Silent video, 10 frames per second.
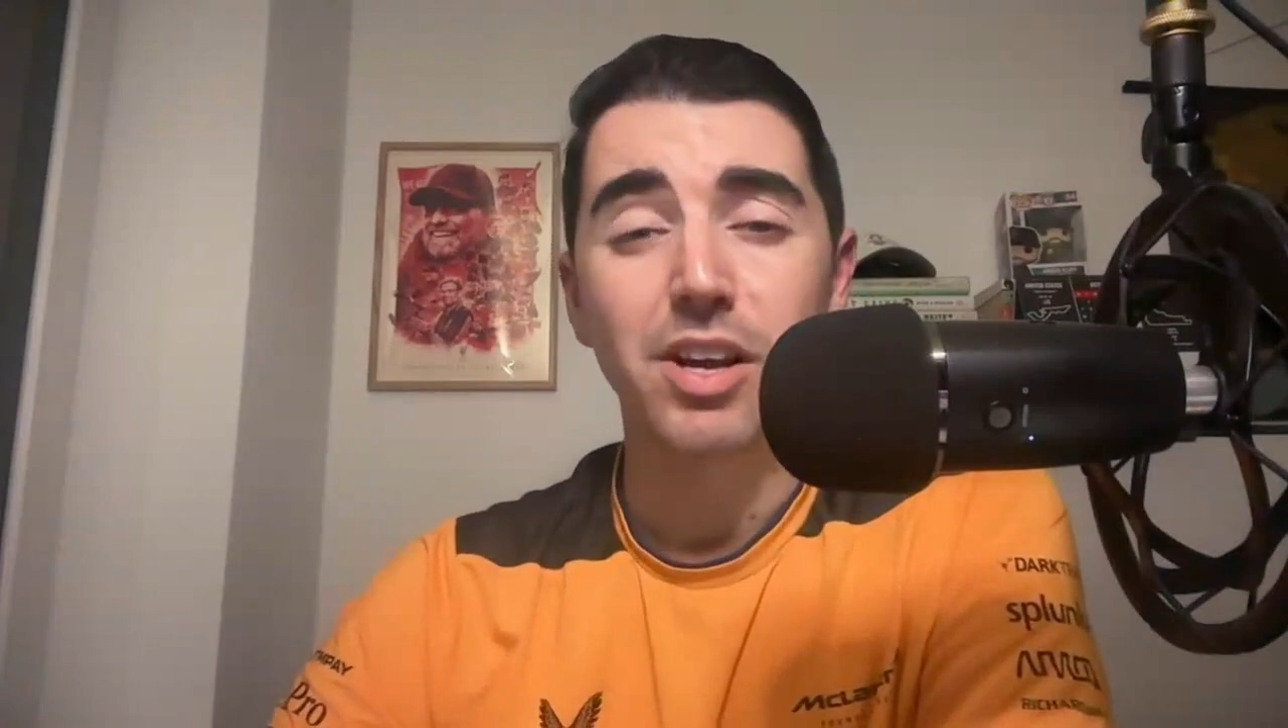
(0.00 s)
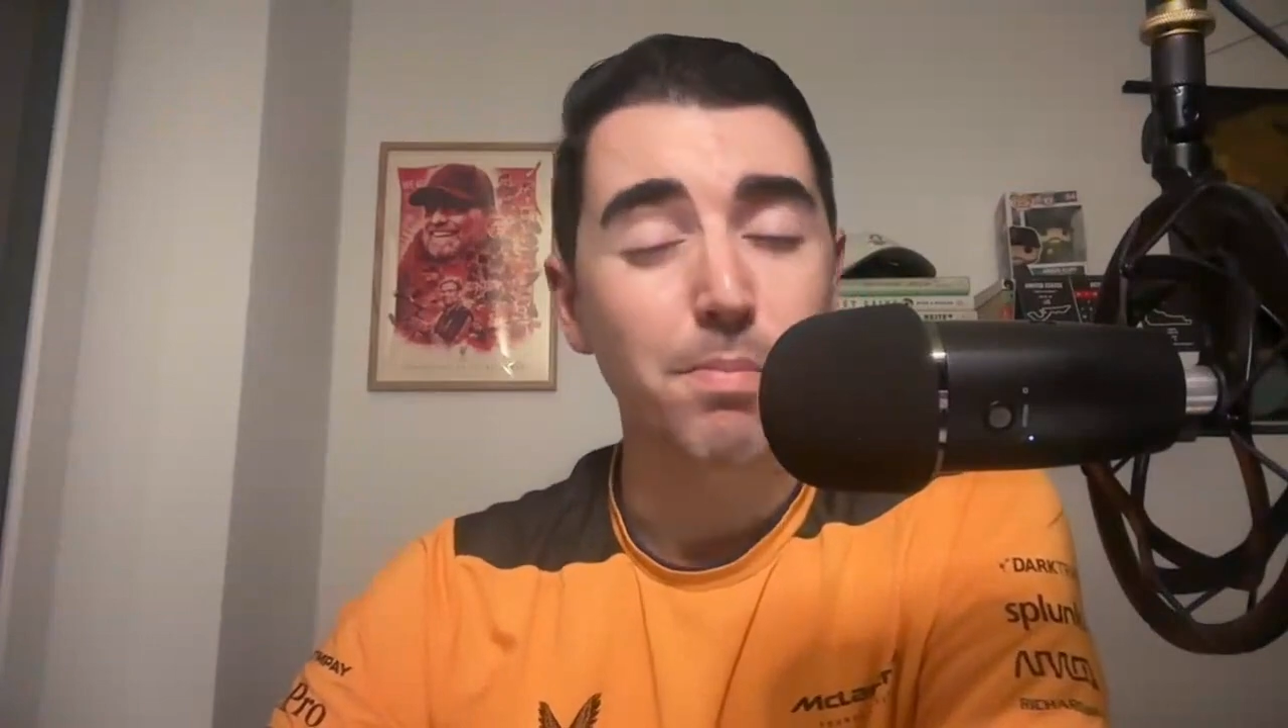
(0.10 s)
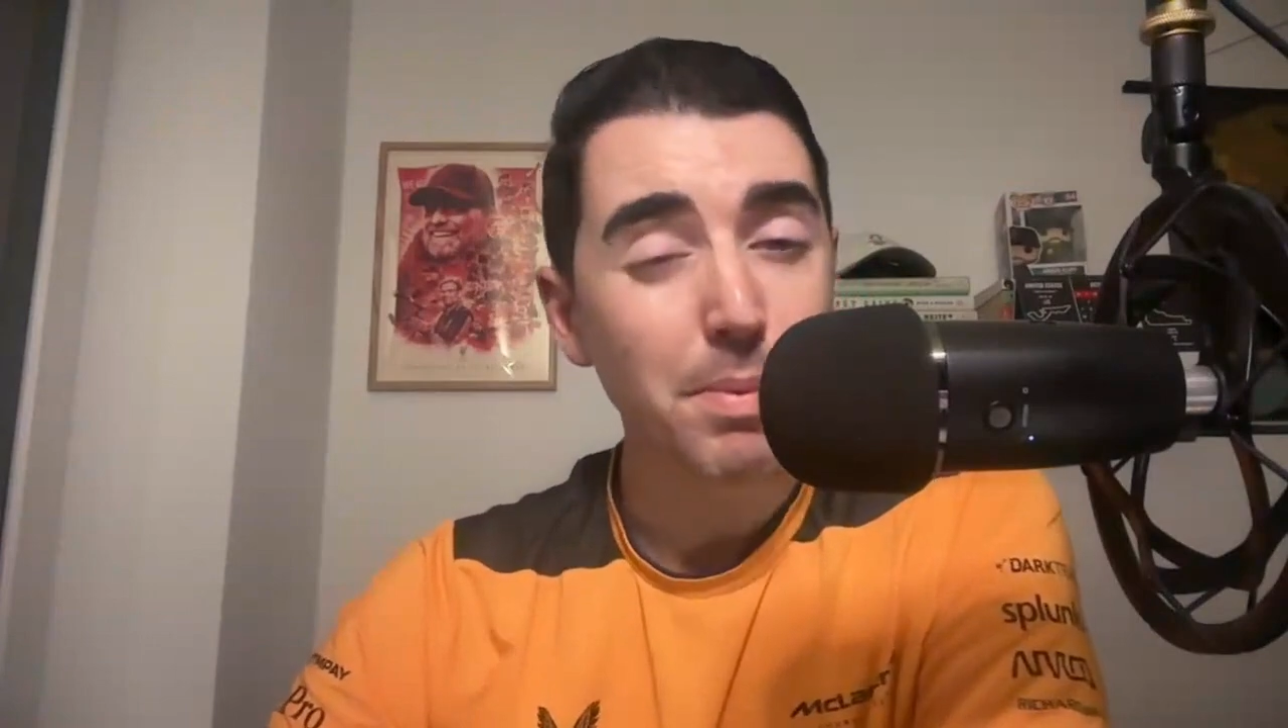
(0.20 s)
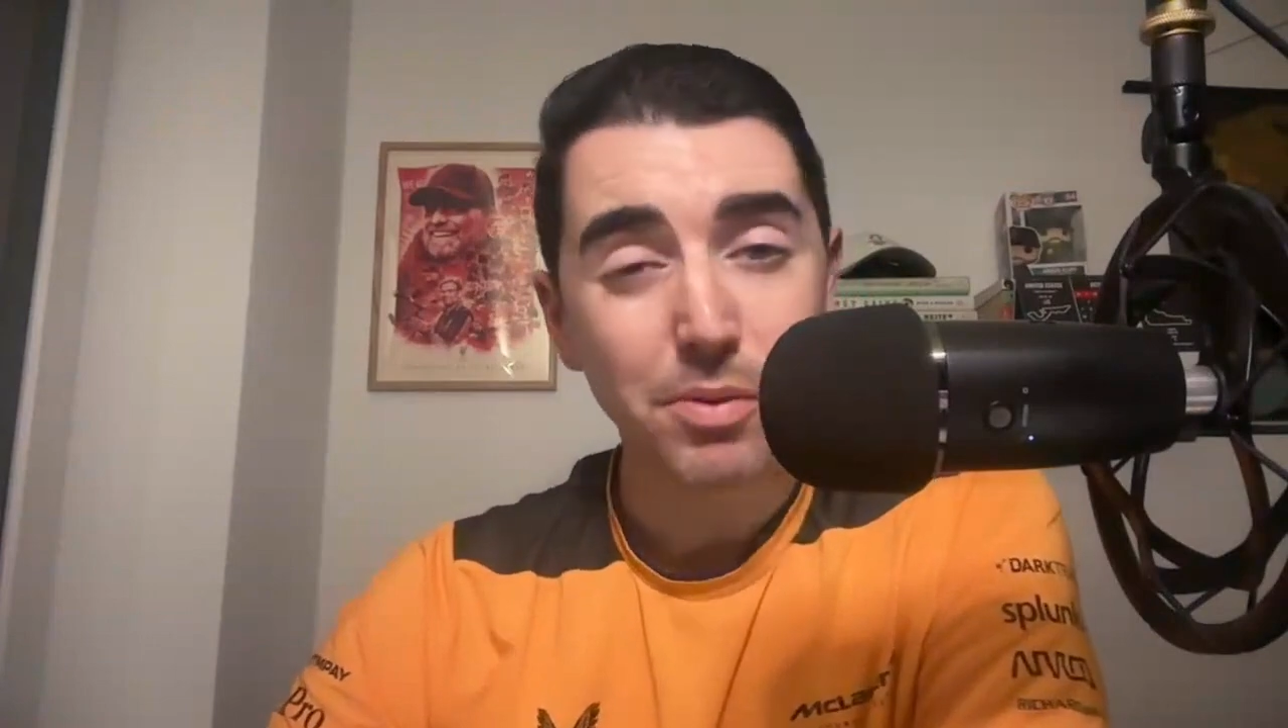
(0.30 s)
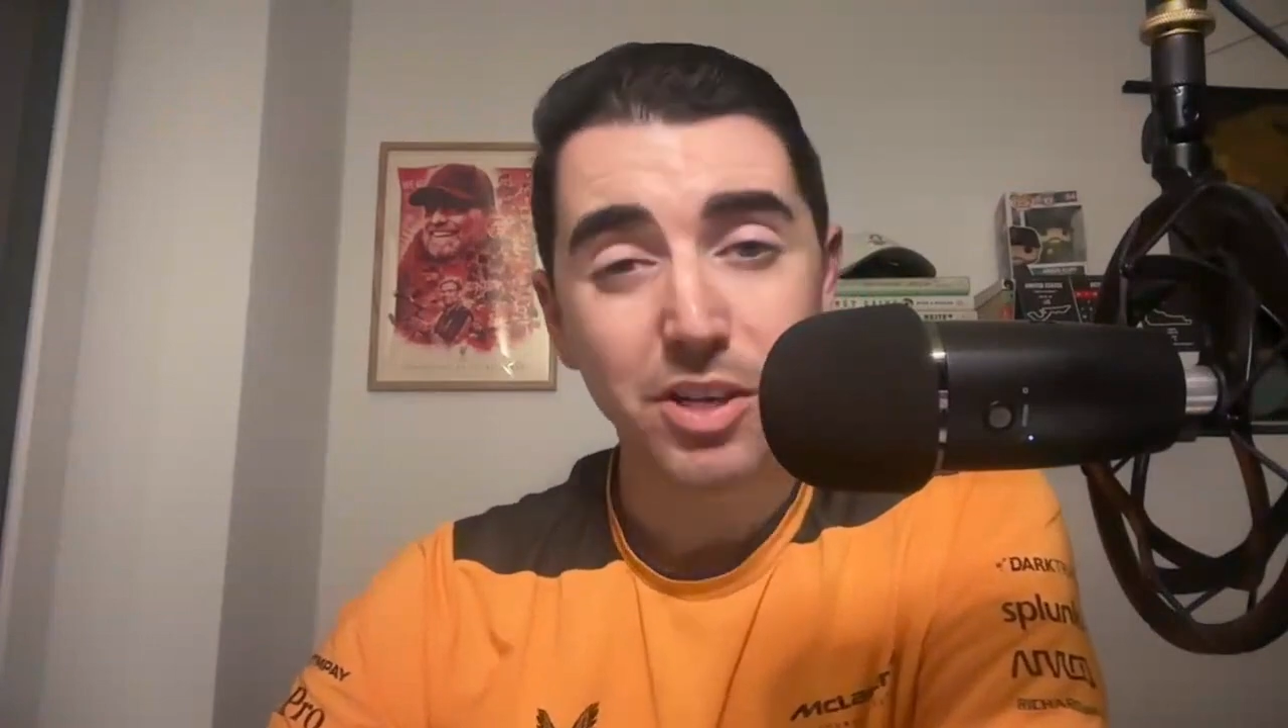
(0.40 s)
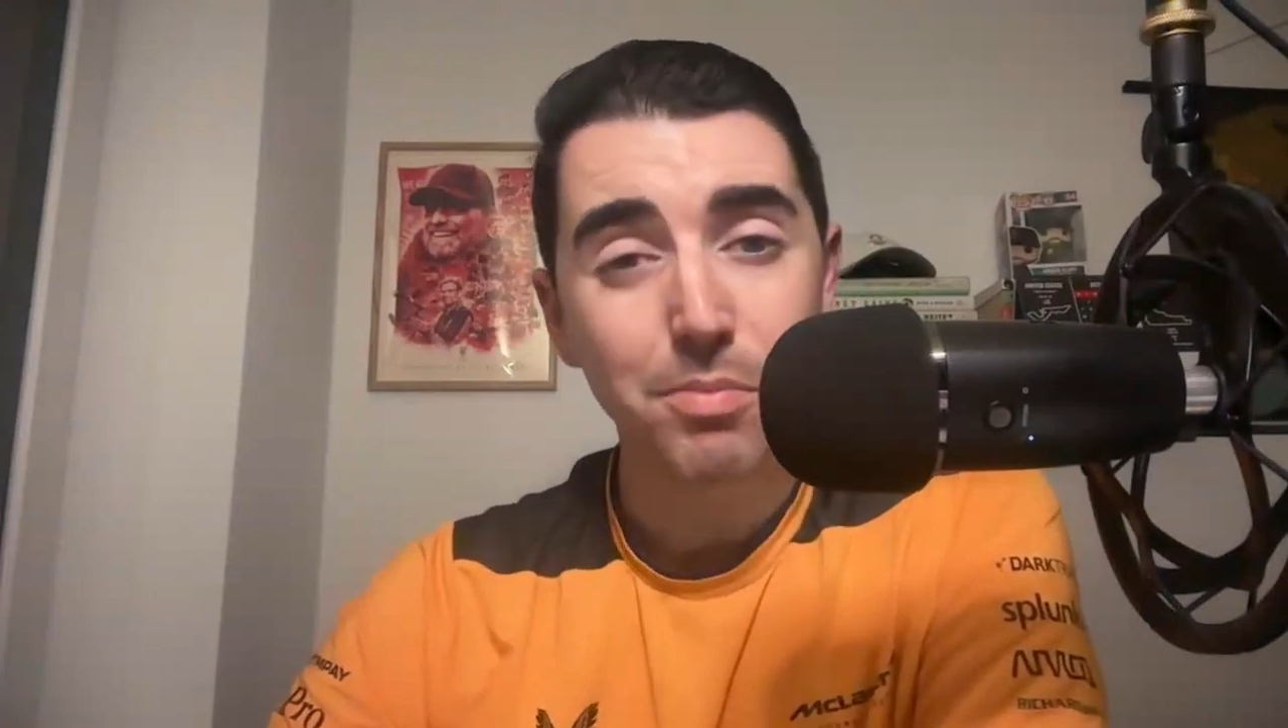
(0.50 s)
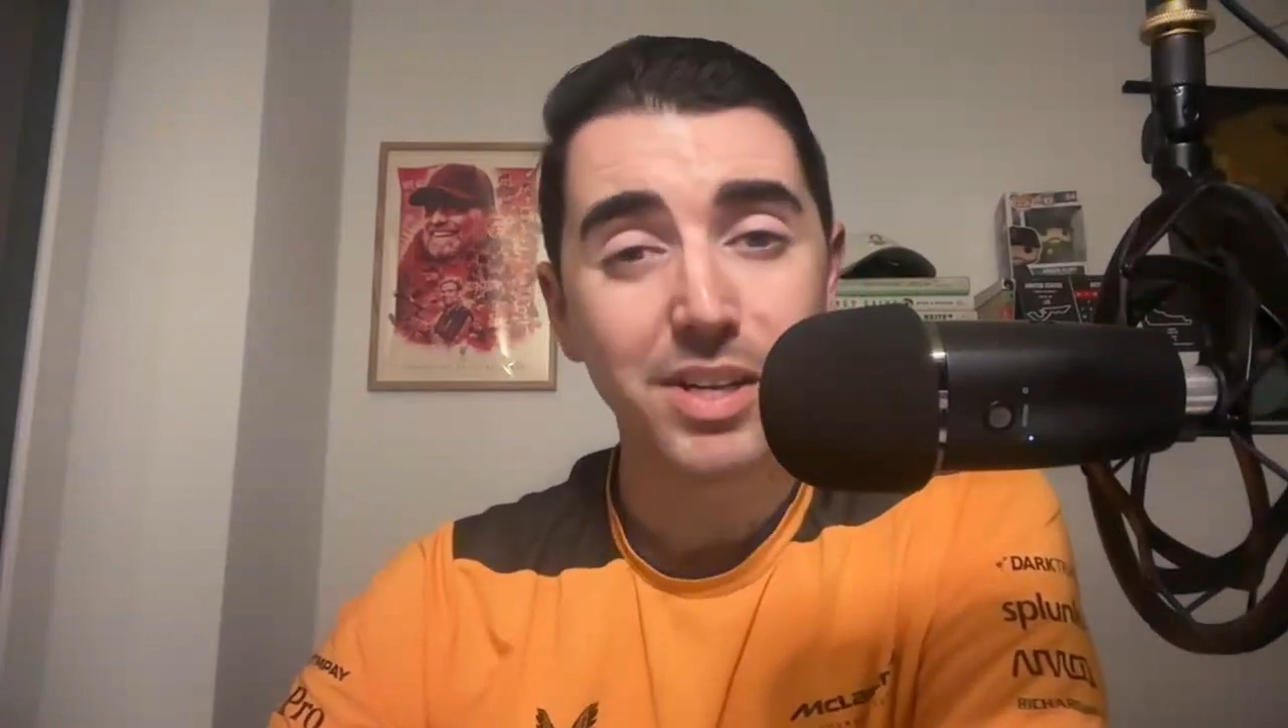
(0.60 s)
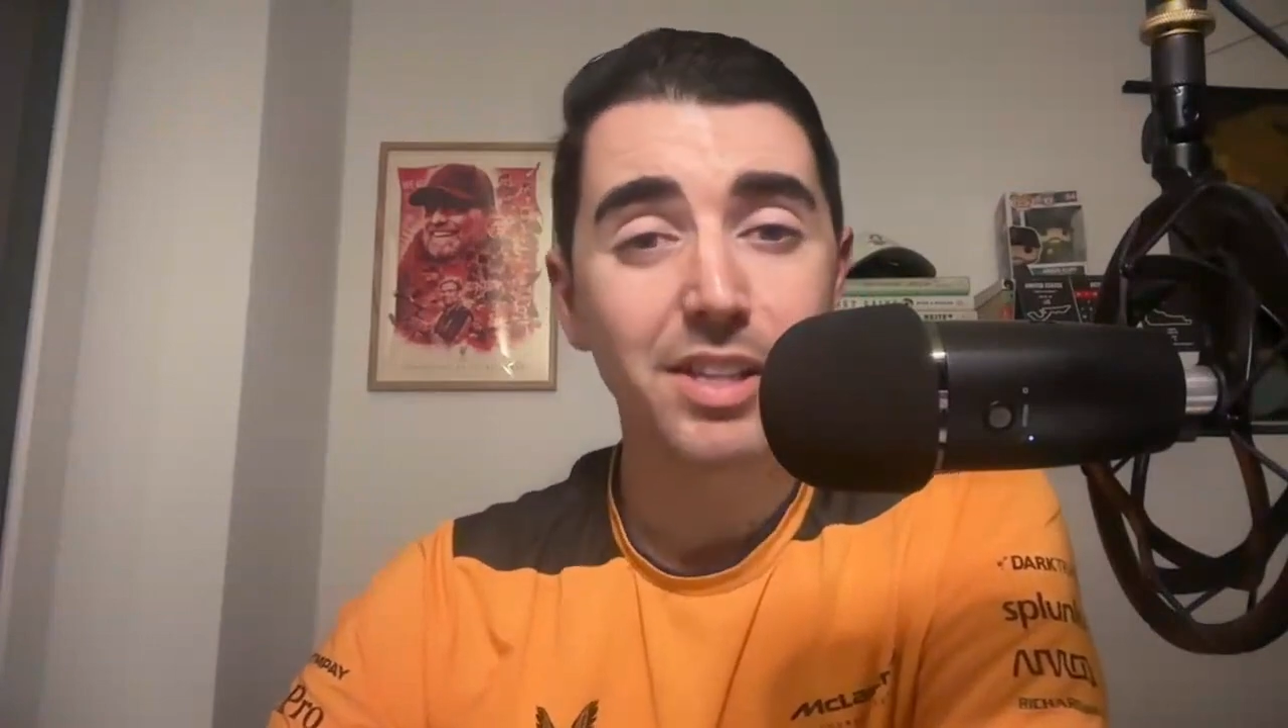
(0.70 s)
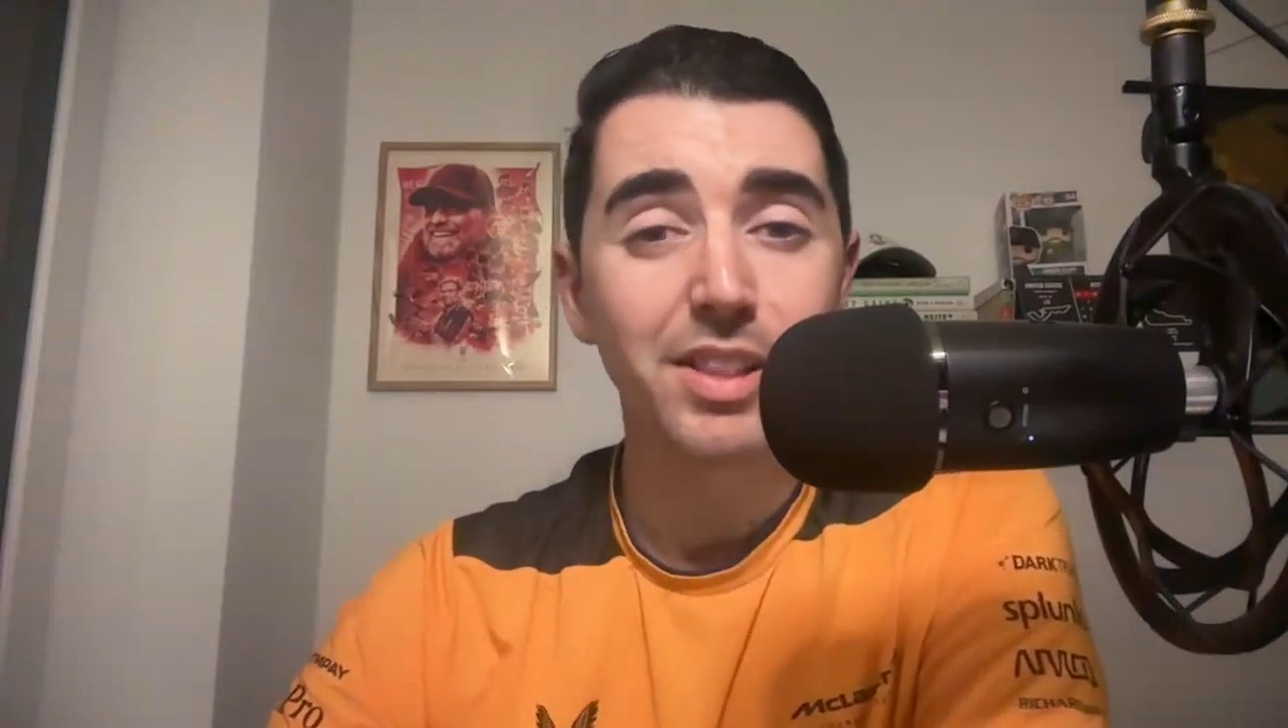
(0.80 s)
Are people going to bring in